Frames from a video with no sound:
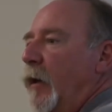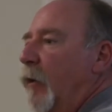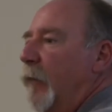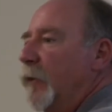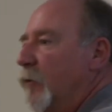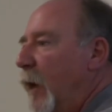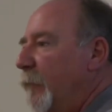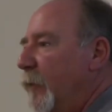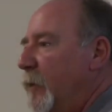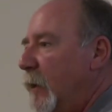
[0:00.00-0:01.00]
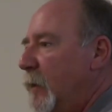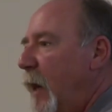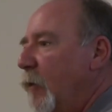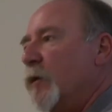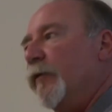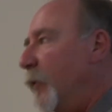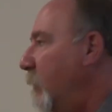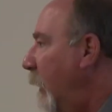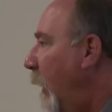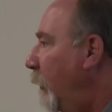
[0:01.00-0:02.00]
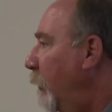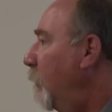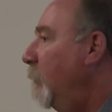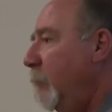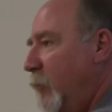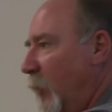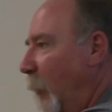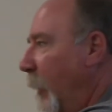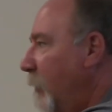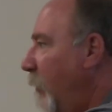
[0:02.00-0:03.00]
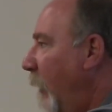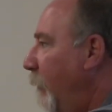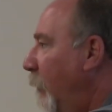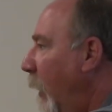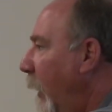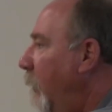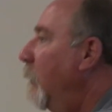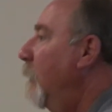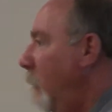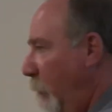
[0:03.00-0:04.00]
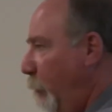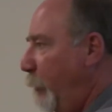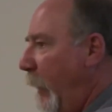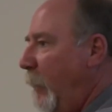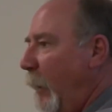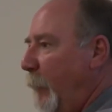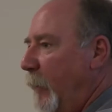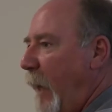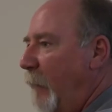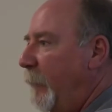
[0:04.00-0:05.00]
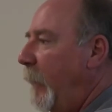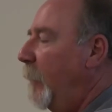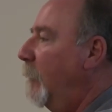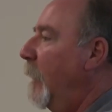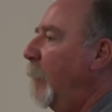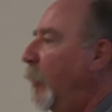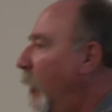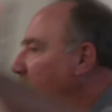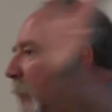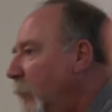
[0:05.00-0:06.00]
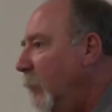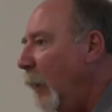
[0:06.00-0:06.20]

I know I have to drive for 6 hours. First thing I do, Starbucks drive-through line, big cup of caffeine, and I'm good.